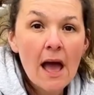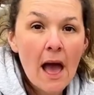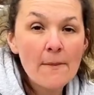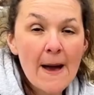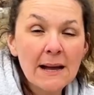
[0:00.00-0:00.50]

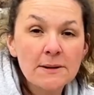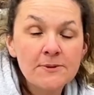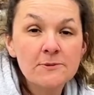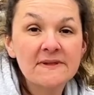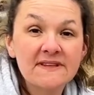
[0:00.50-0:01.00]
Alpaca
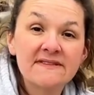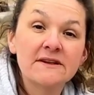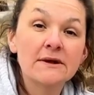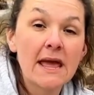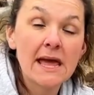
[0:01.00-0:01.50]
poop is
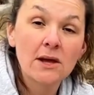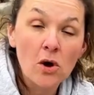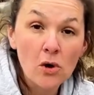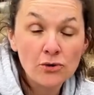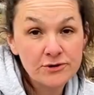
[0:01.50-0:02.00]
considered a
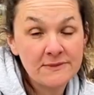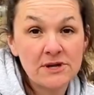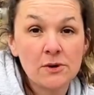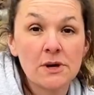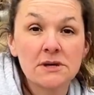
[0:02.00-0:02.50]
cold
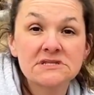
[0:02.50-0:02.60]
manure,